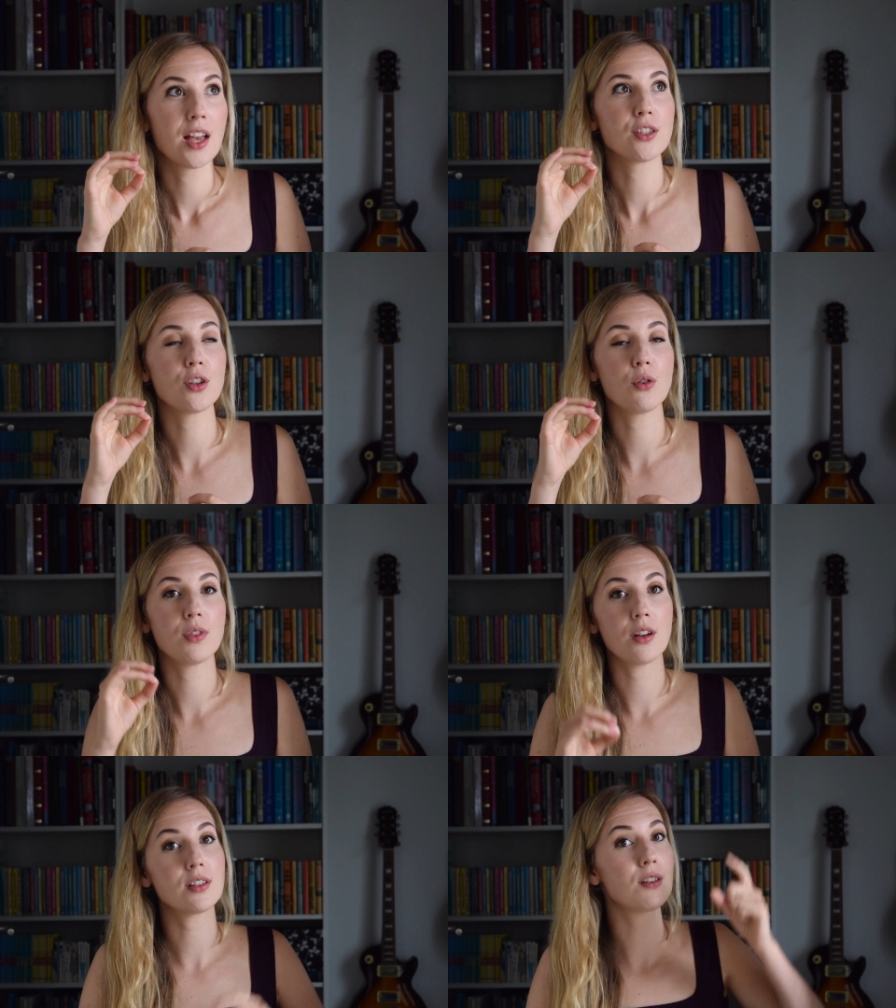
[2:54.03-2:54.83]
So
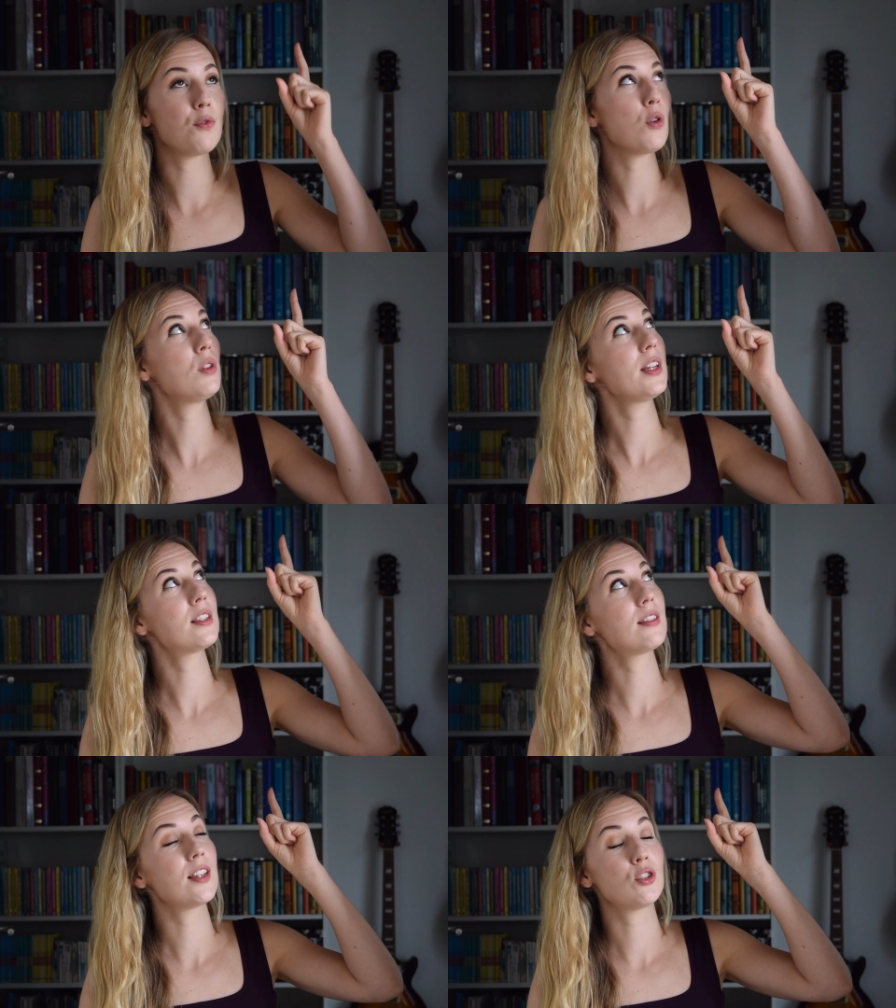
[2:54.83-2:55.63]
there's a vocal
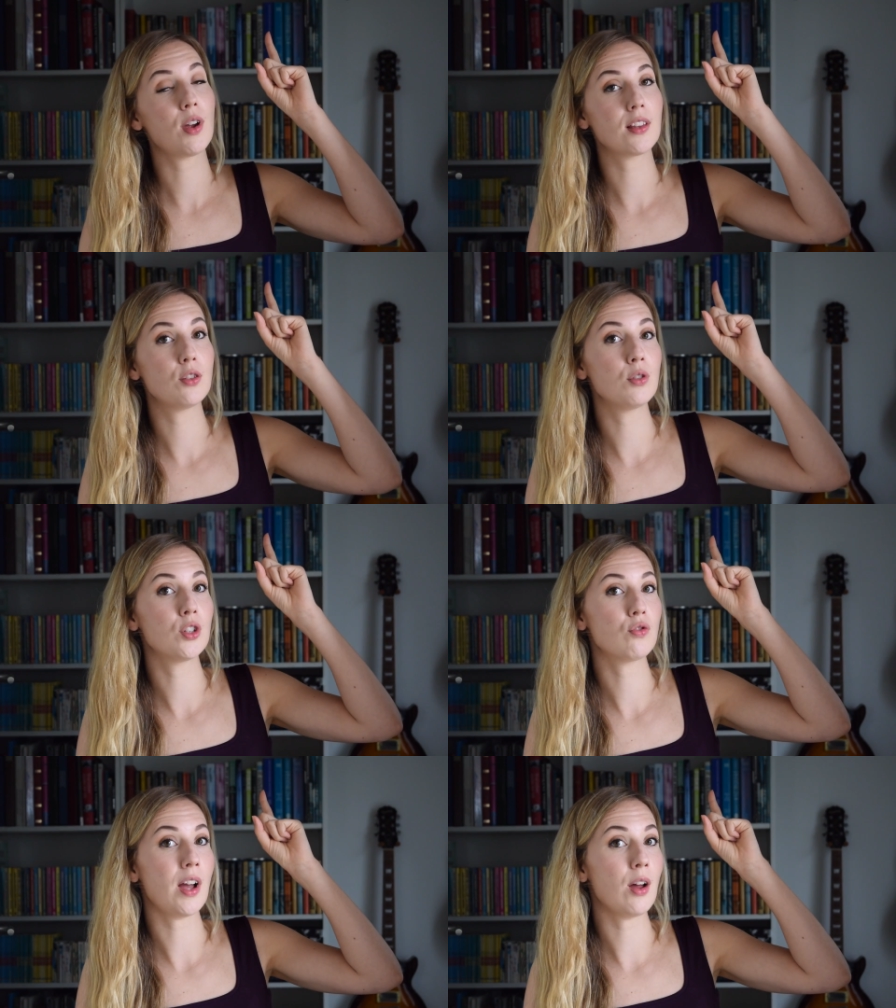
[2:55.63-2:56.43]
exercise track that you can
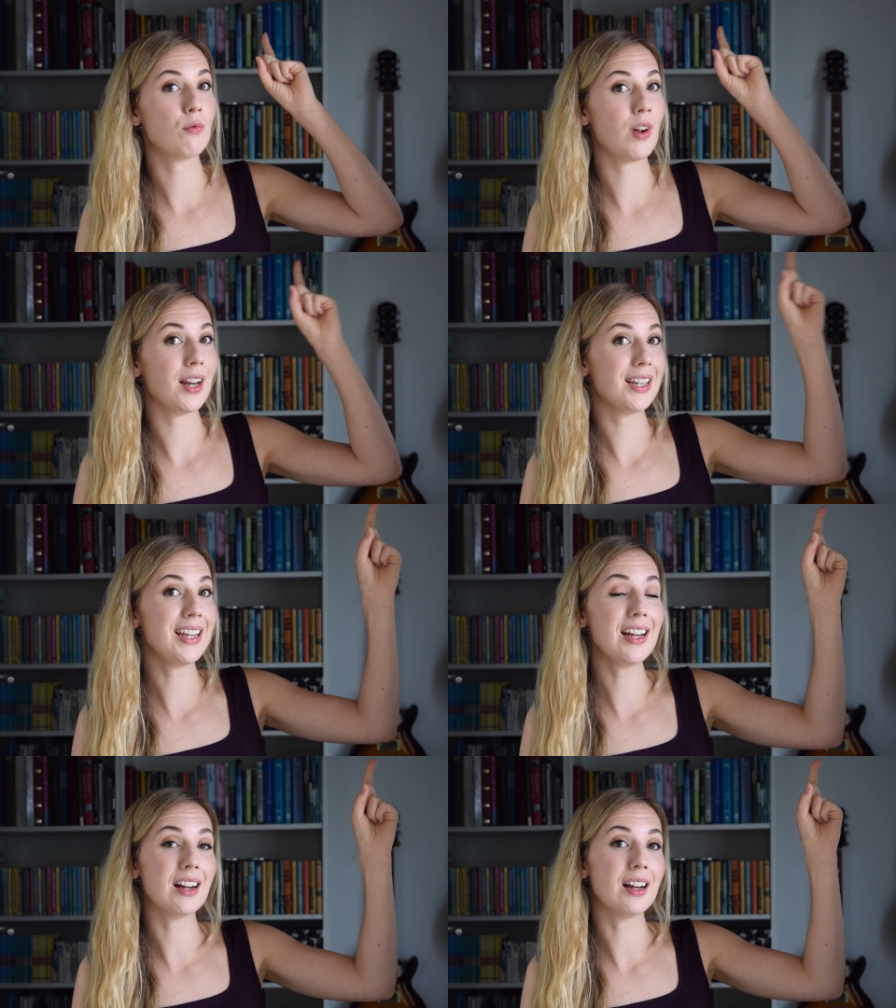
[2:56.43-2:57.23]
try out right
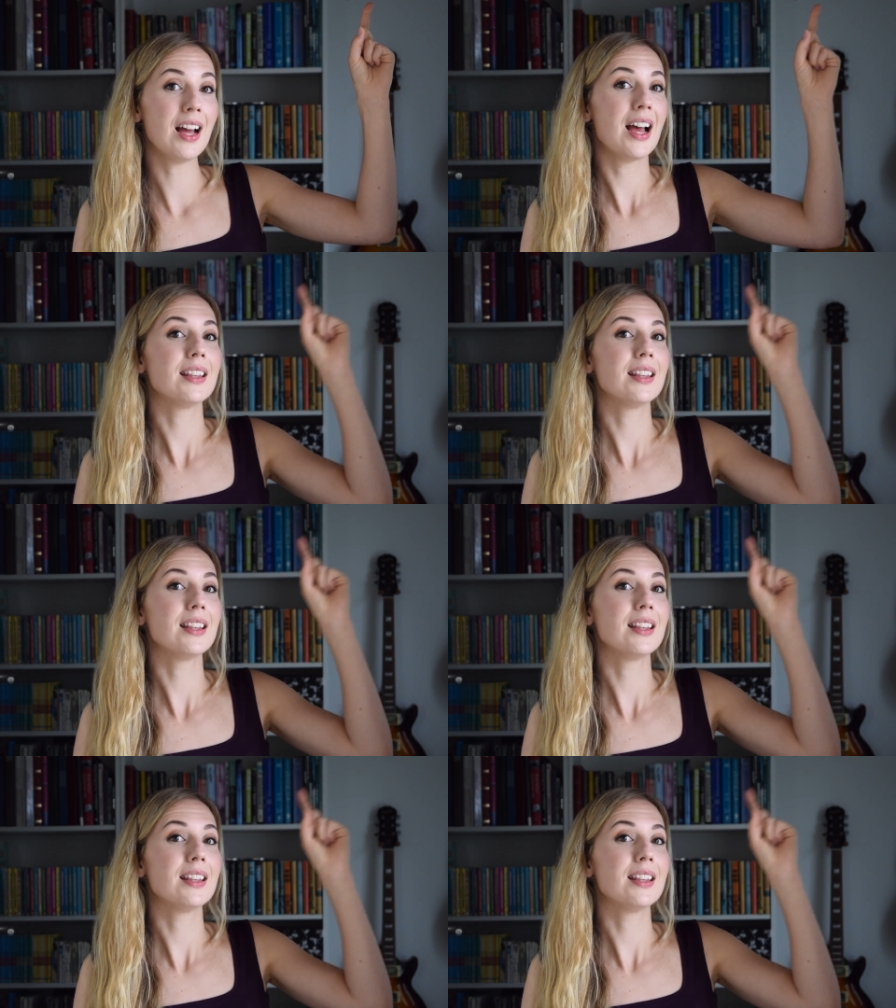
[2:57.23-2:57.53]
here.